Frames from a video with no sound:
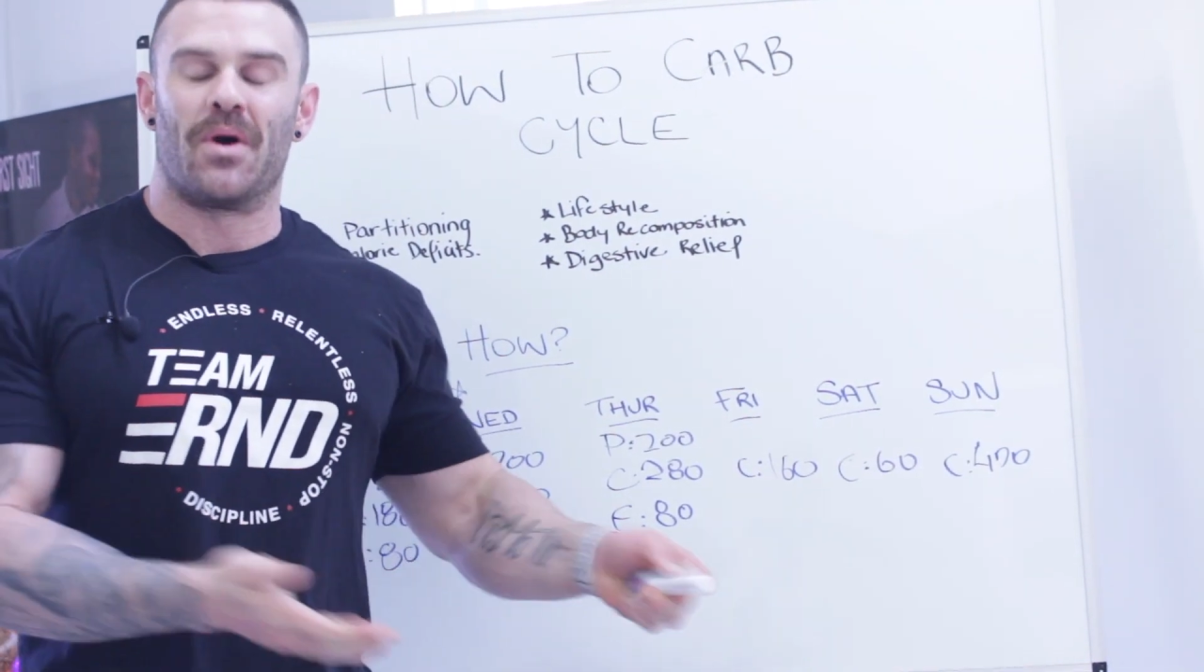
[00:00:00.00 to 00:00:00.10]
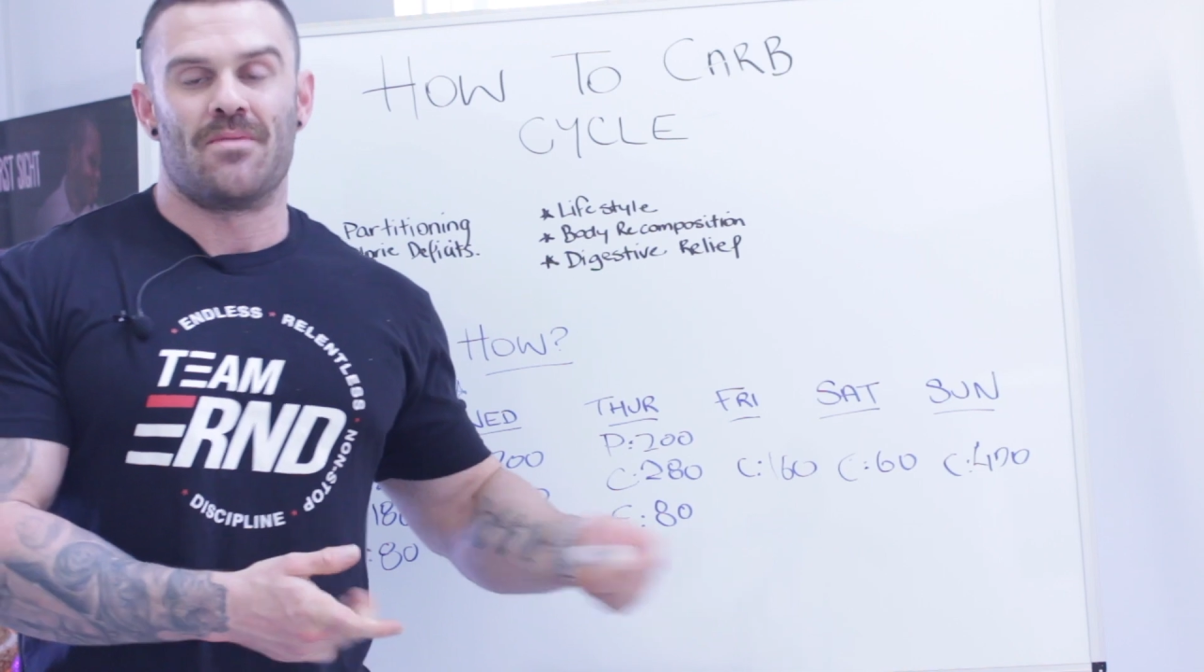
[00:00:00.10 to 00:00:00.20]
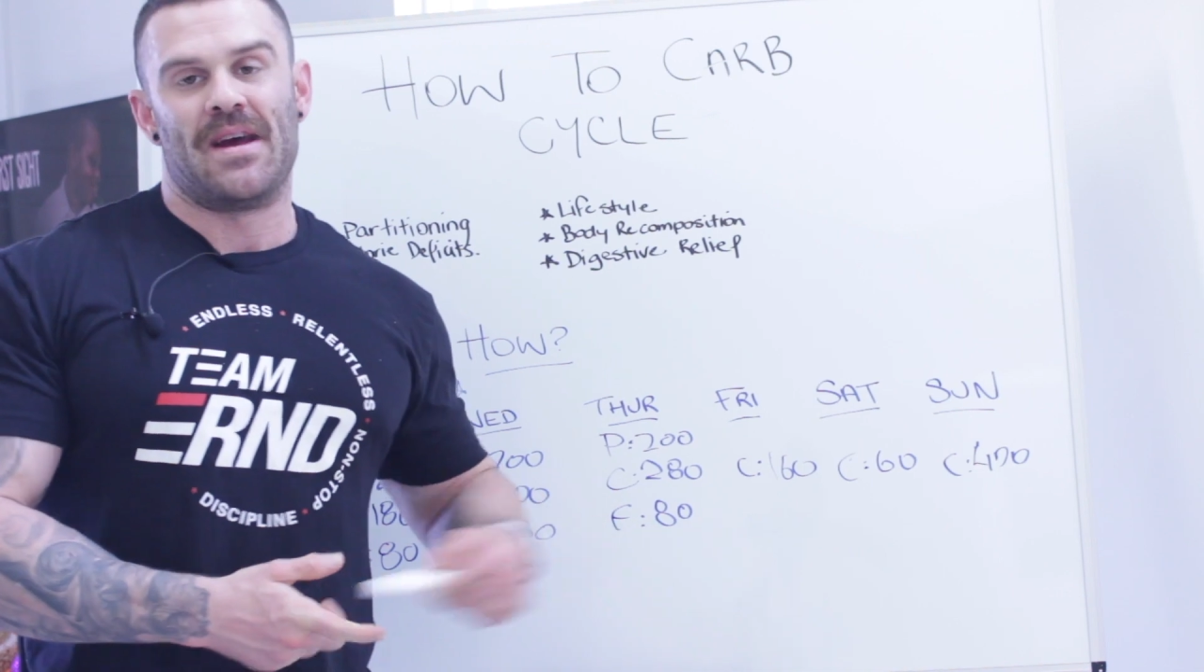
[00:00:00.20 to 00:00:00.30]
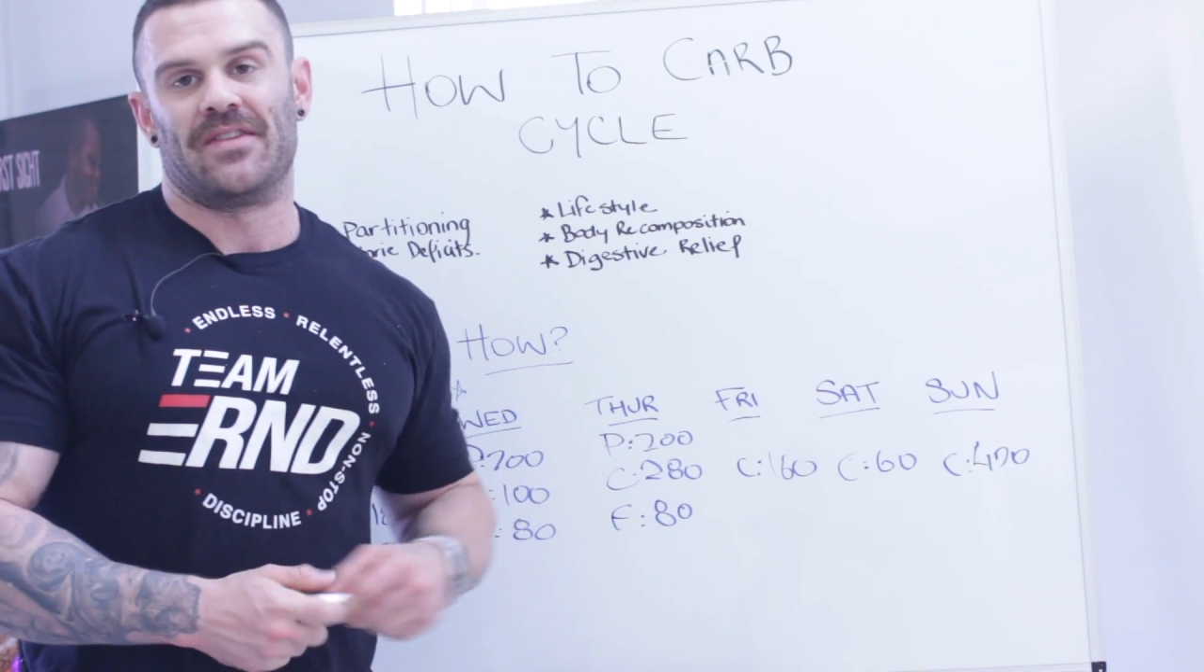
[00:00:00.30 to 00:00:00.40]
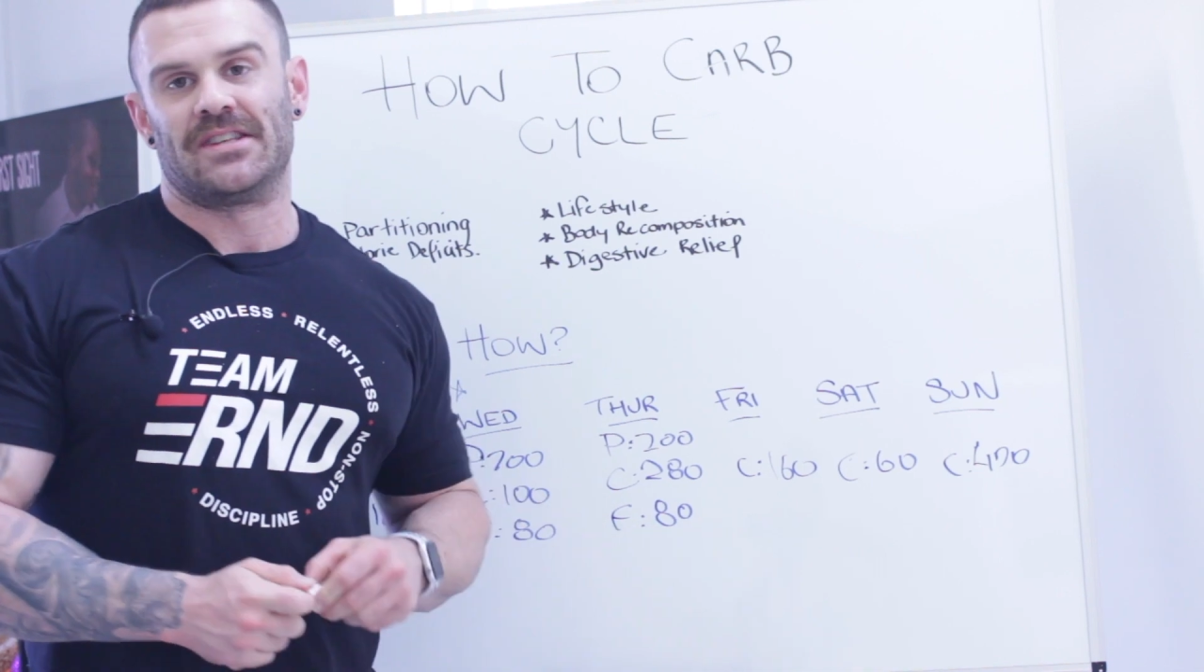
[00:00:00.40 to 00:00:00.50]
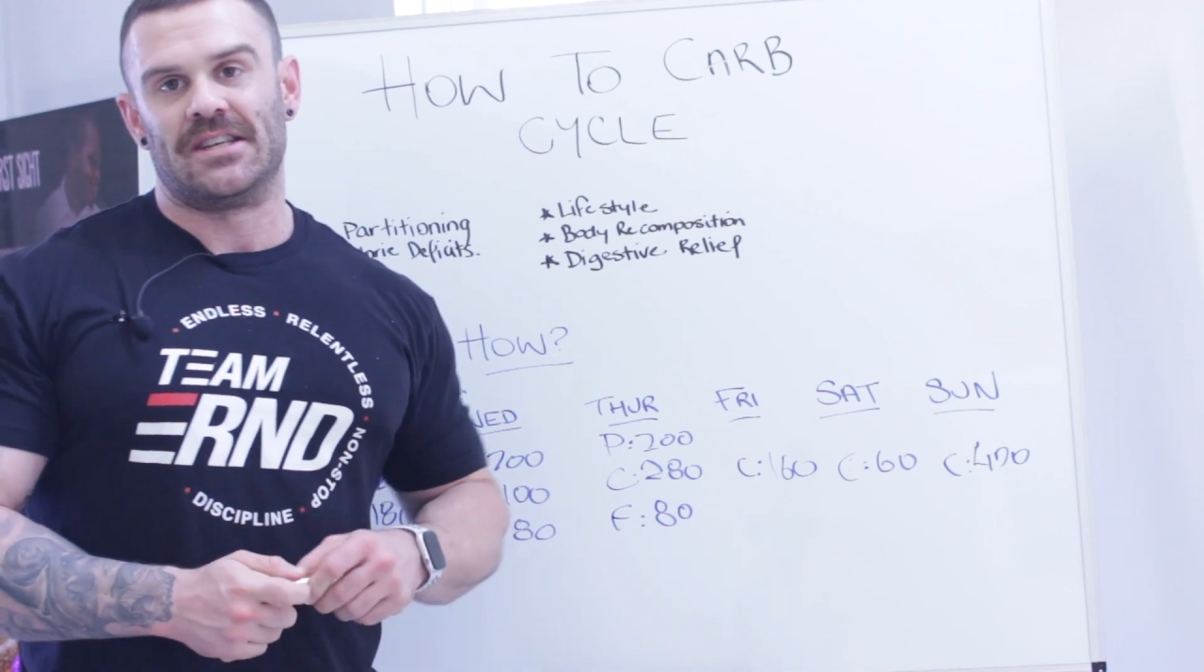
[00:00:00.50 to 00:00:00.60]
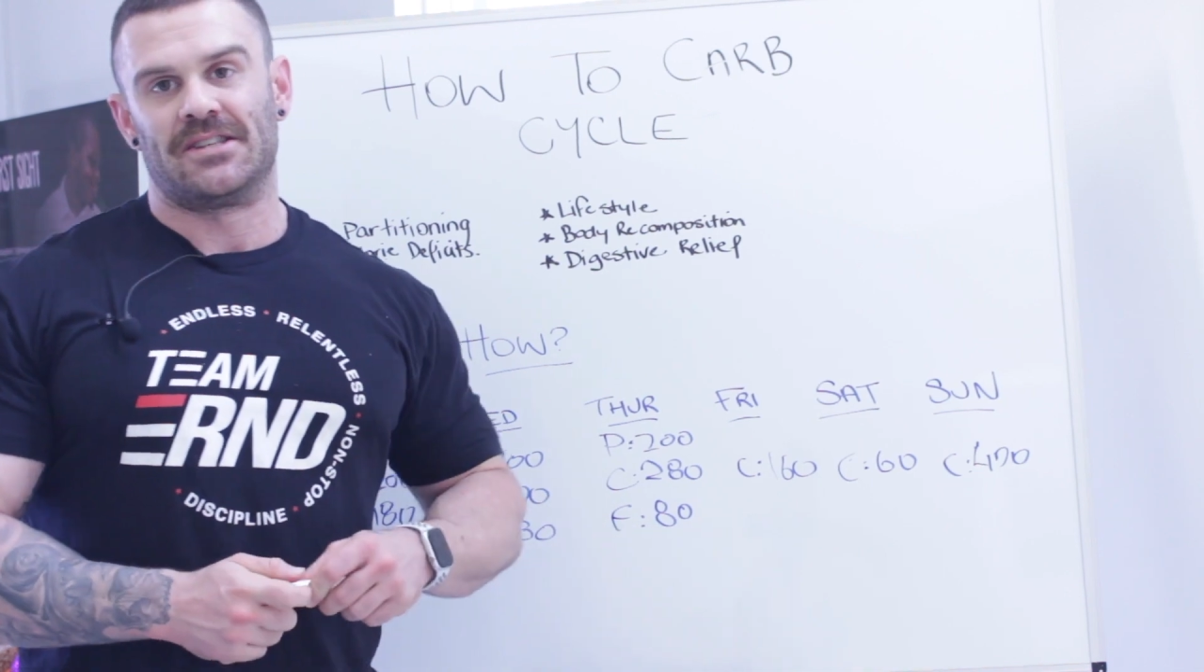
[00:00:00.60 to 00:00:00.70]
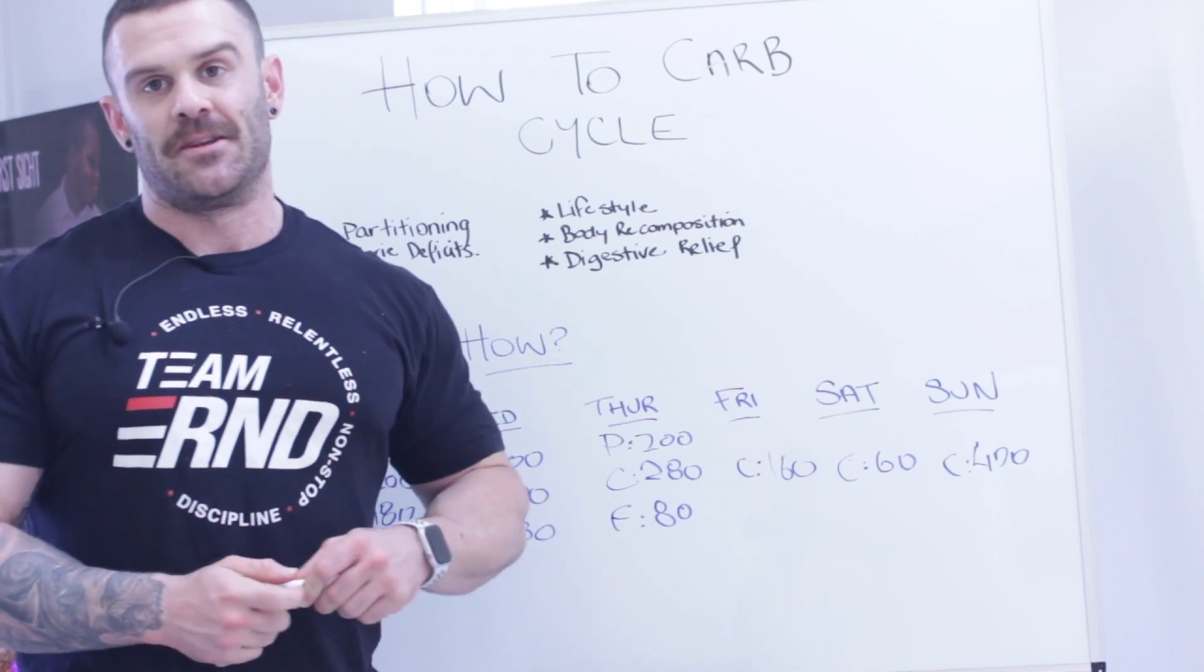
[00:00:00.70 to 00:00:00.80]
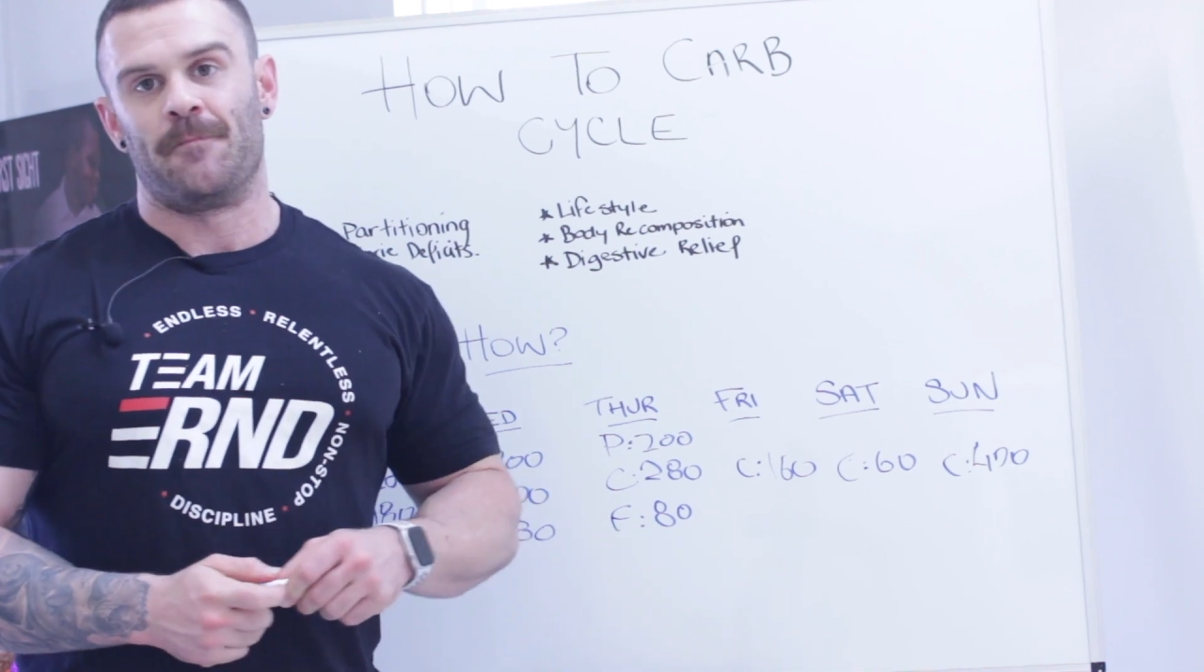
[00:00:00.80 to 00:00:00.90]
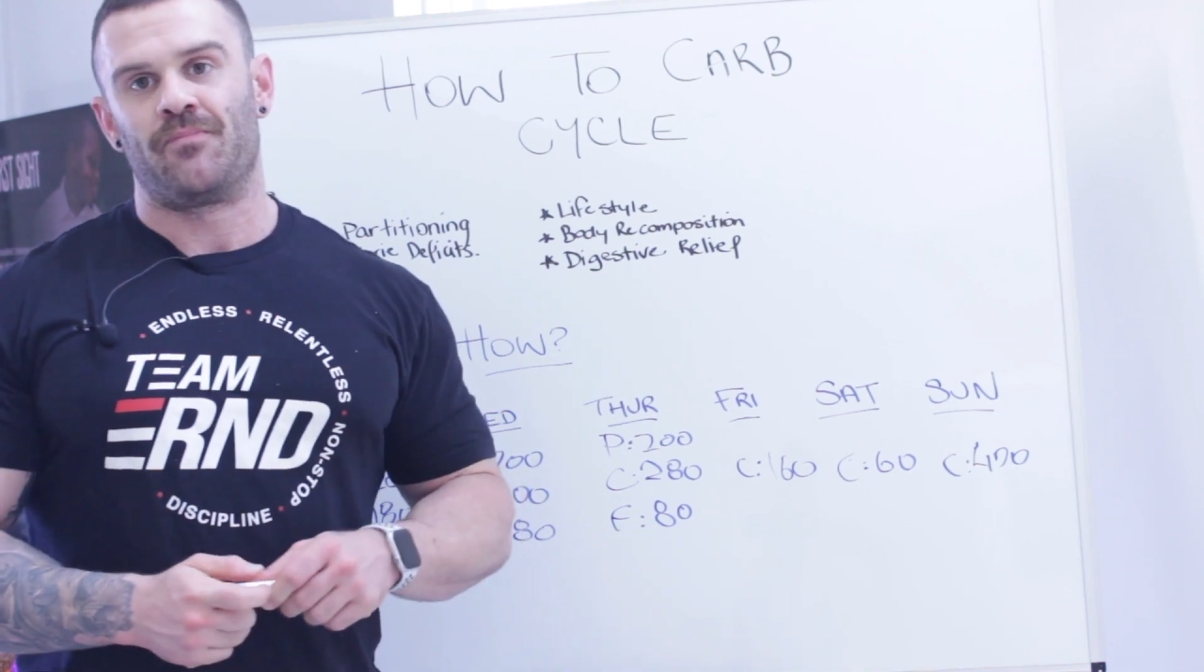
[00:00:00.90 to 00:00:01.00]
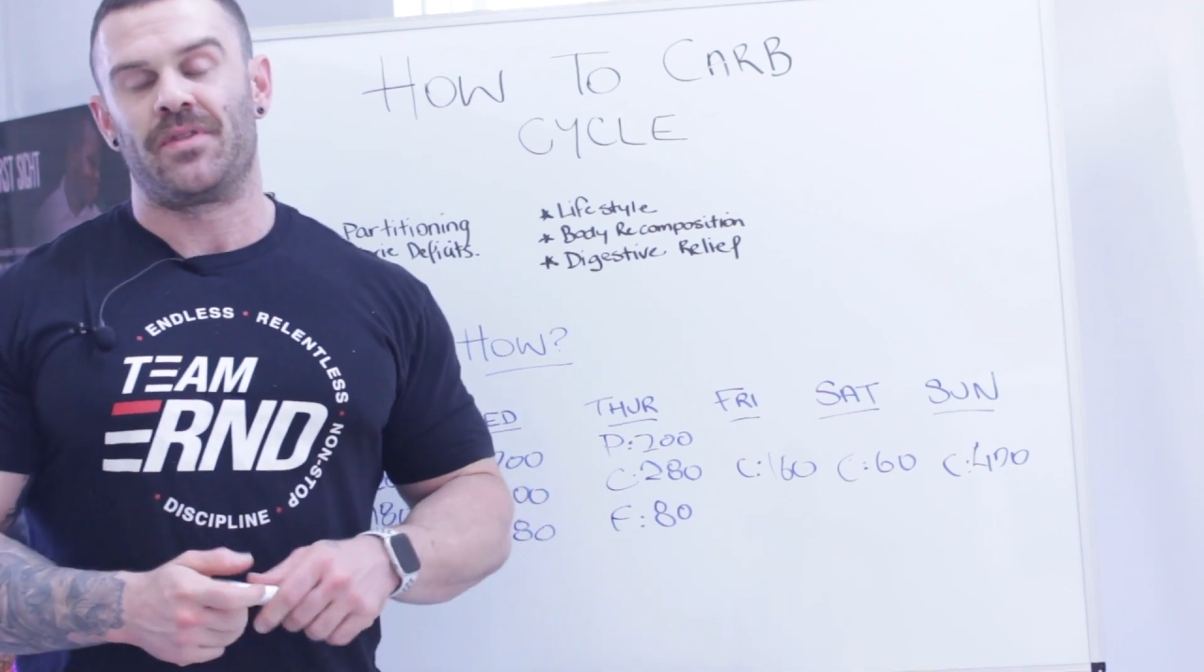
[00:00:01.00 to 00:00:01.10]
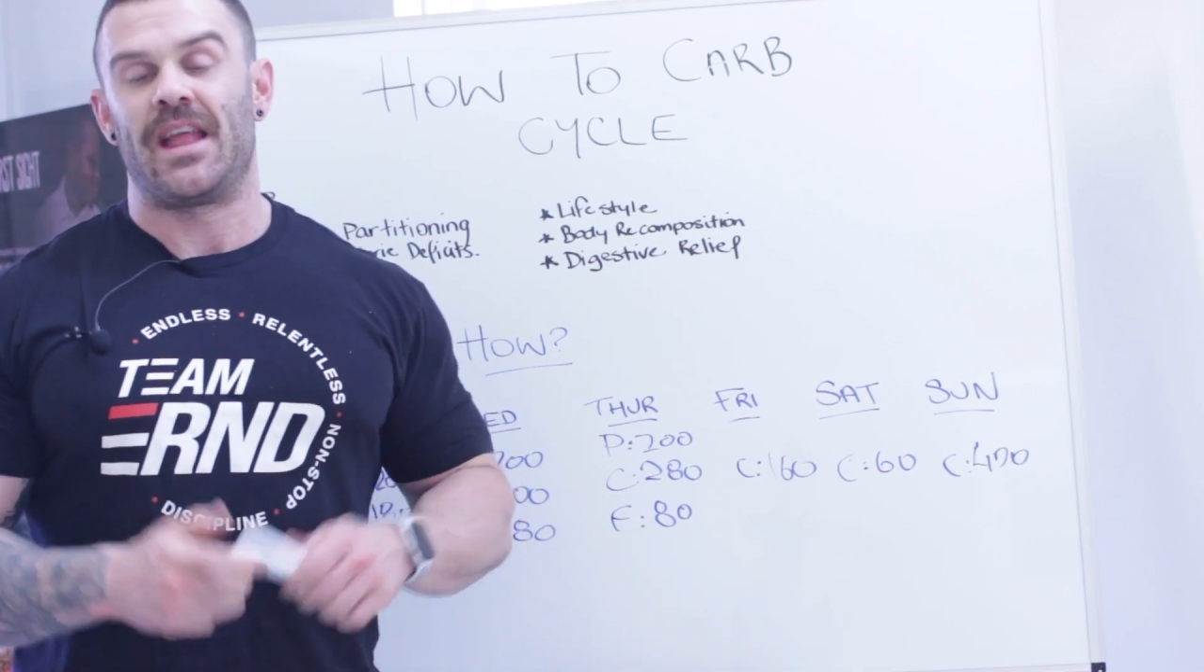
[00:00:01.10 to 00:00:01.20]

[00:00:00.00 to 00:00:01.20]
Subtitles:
bottom out the system.